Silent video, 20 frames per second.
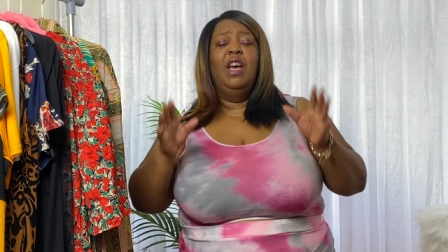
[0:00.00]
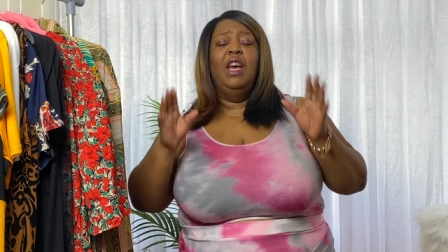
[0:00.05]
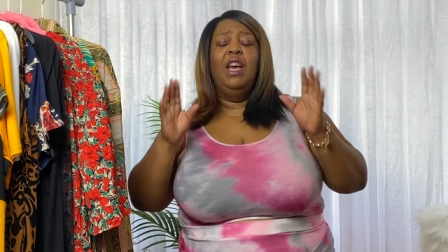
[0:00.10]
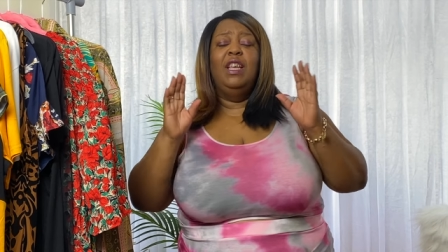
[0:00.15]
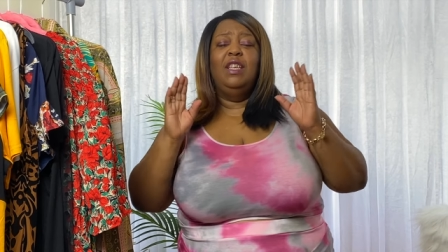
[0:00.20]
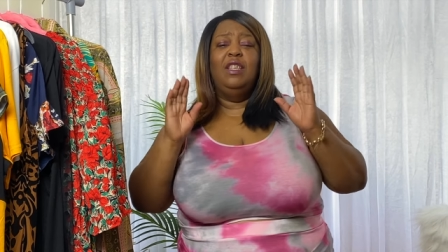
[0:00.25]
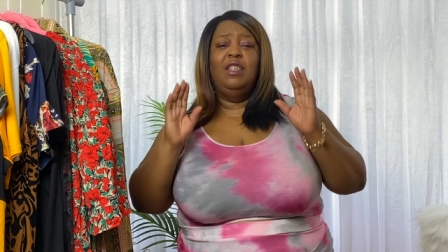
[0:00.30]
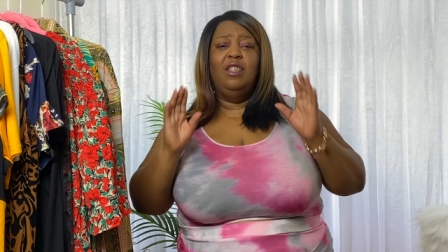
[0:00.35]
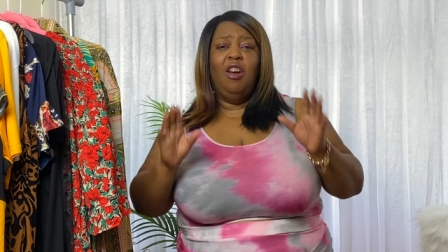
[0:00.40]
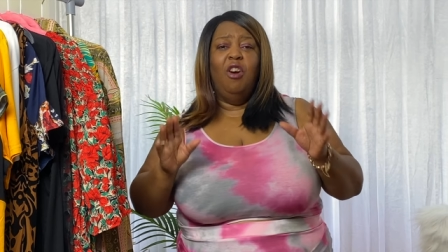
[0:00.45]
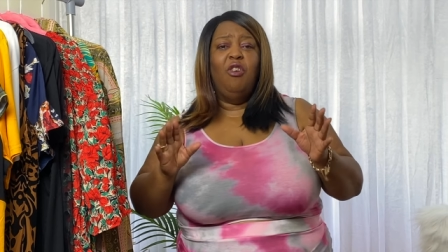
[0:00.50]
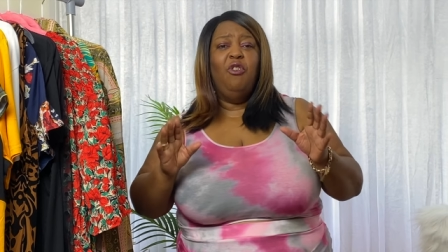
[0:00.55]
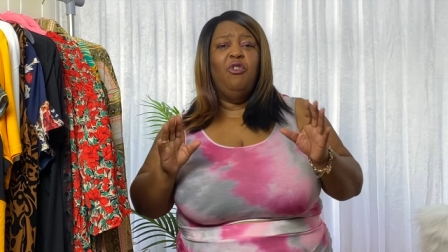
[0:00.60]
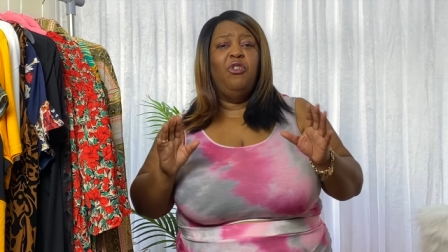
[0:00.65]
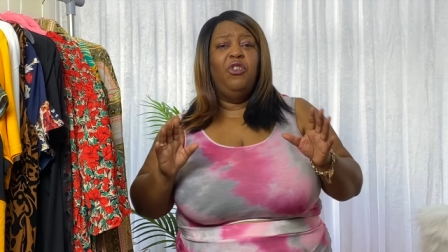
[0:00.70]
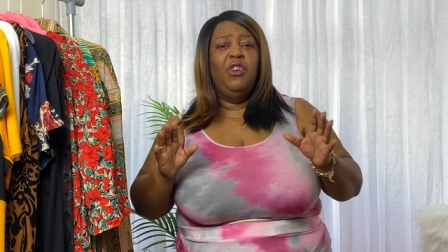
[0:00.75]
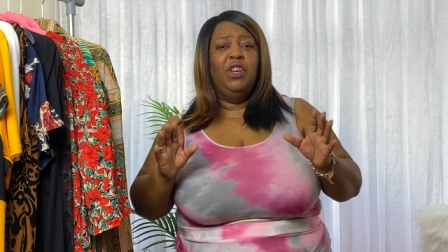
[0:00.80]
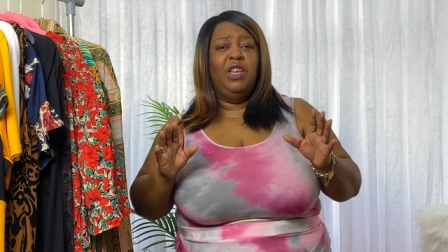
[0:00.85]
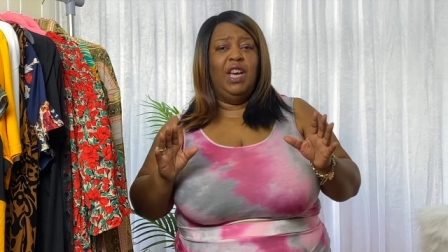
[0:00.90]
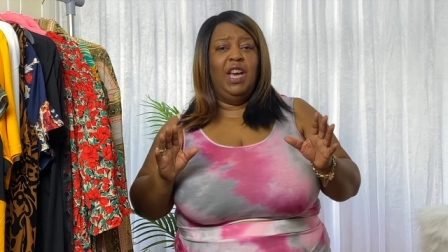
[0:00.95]
is don't
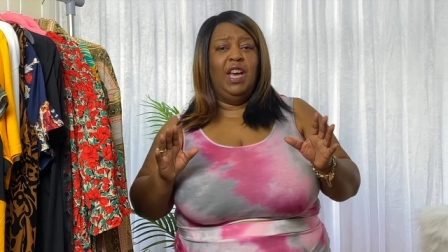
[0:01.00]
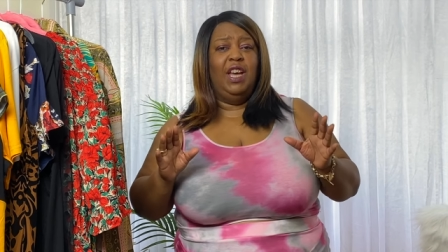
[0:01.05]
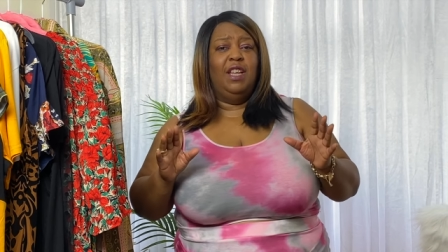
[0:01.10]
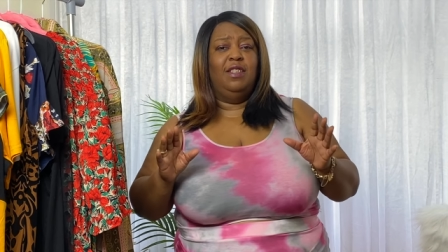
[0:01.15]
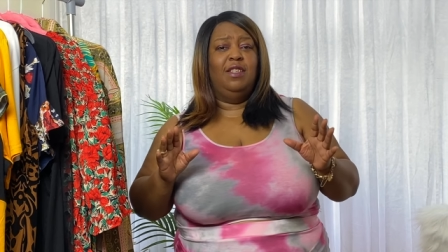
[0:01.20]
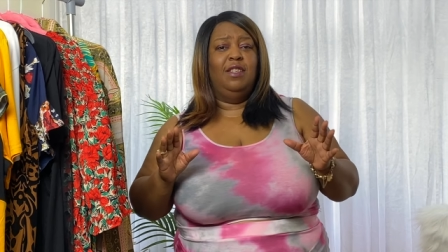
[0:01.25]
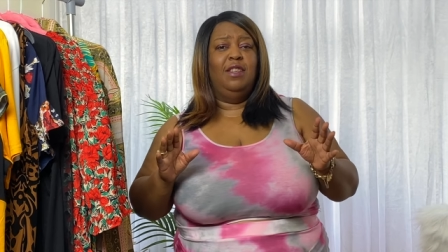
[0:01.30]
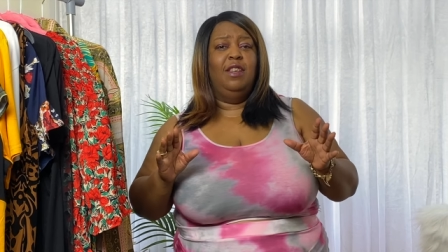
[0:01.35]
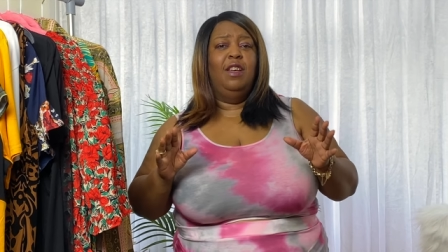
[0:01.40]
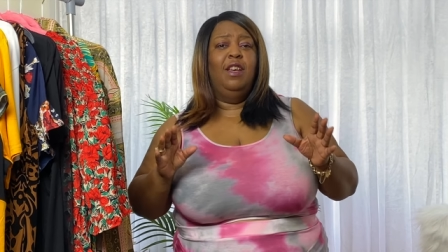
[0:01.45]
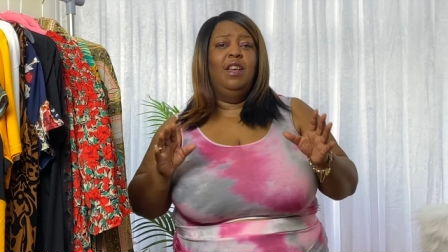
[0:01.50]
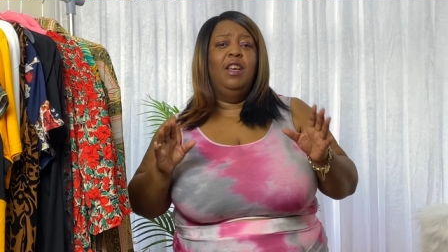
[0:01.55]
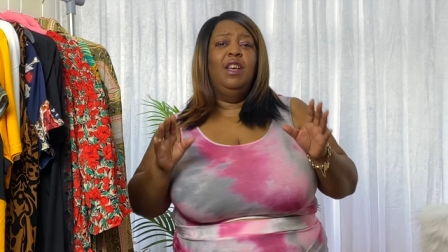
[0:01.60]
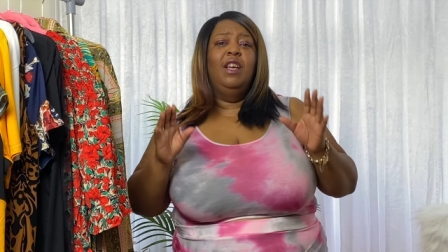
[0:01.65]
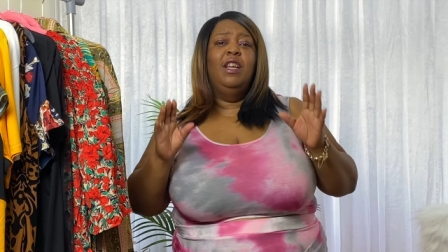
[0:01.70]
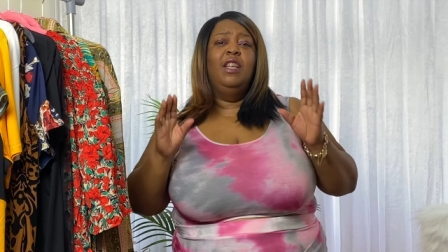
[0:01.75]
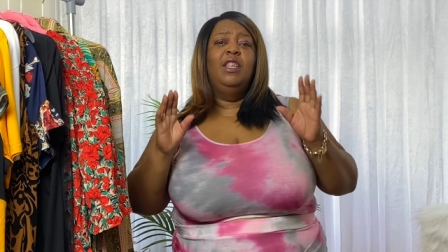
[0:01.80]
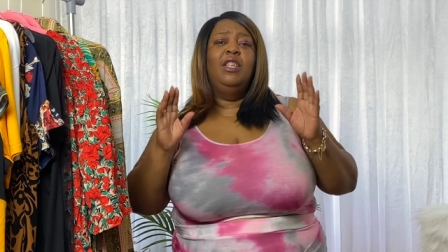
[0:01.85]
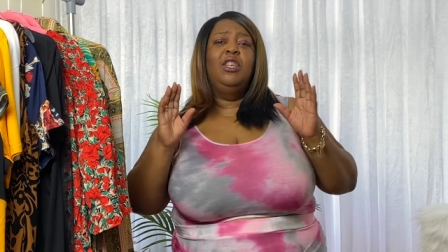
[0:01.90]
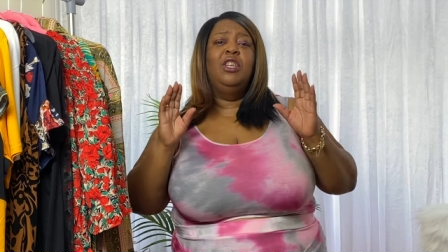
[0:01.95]
forget
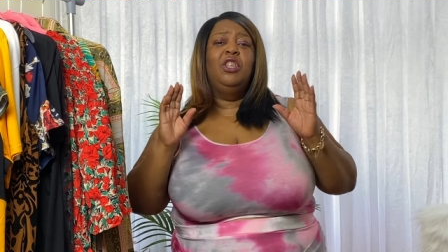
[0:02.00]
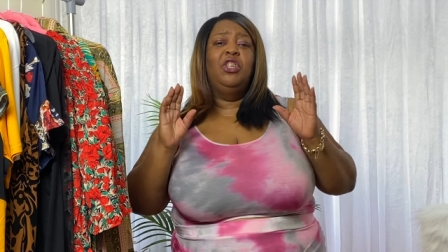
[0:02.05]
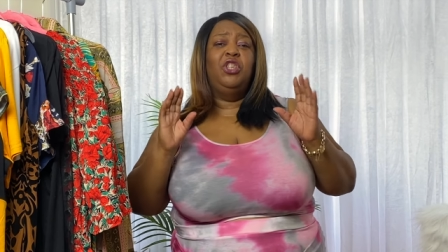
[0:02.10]
to